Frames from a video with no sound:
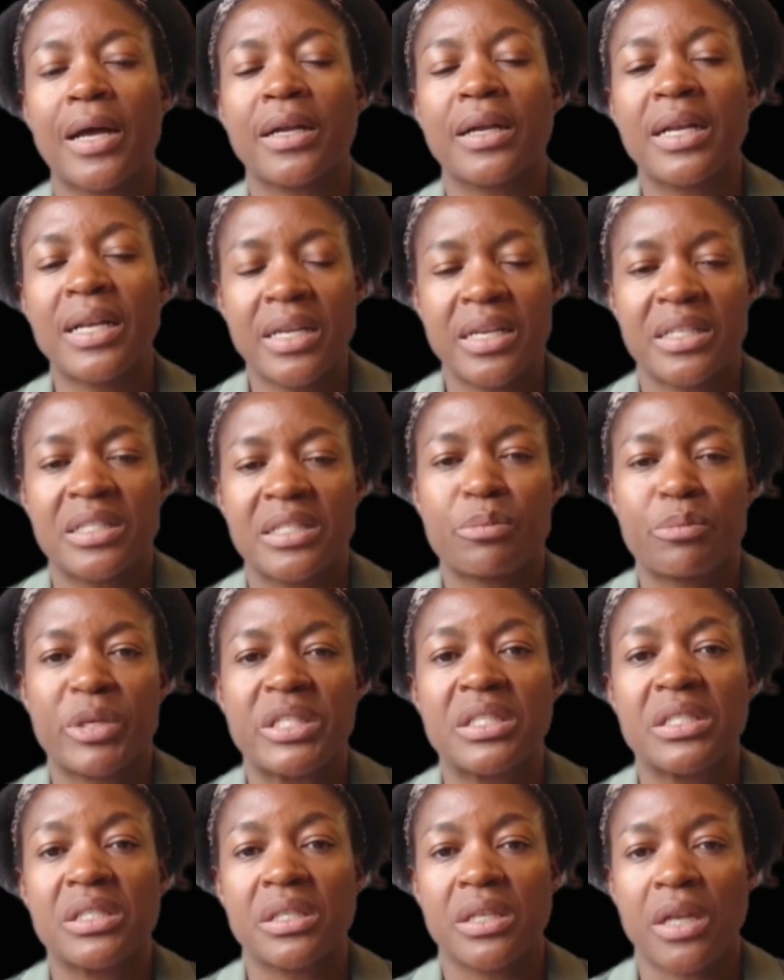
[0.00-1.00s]
cleaner
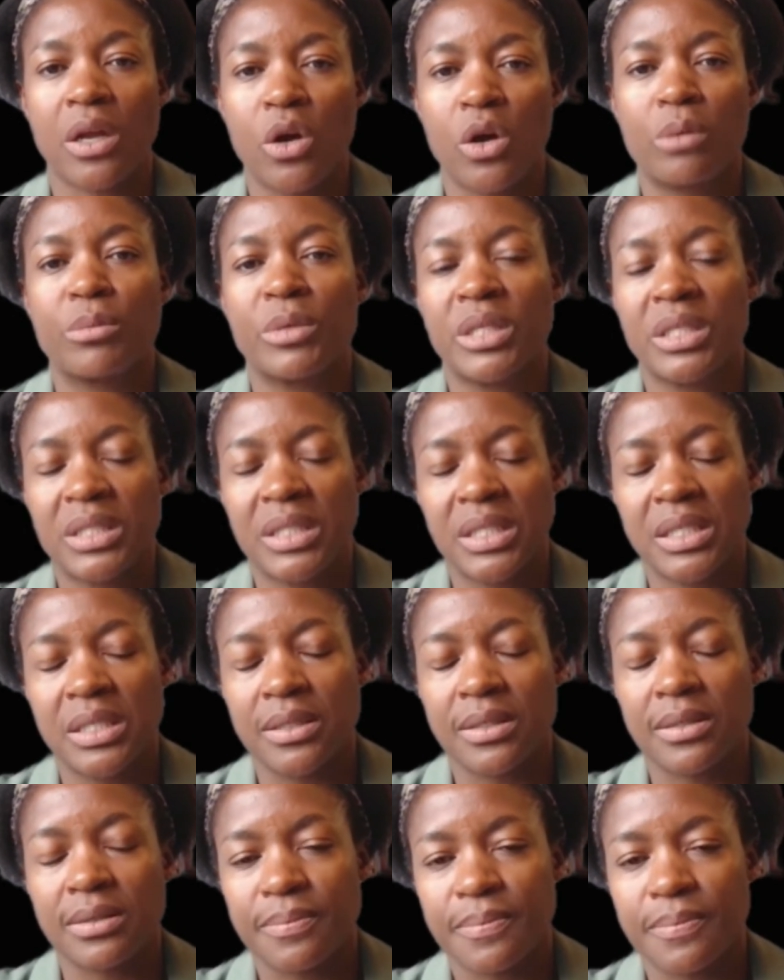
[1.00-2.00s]
spaces in our
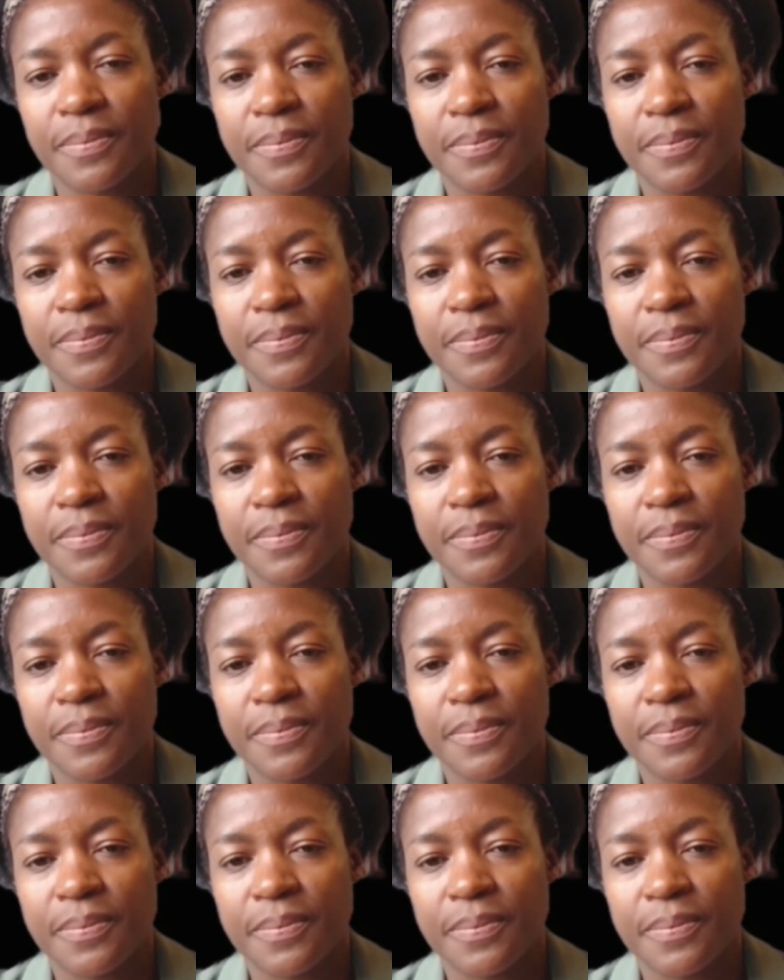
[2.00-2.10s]
communities.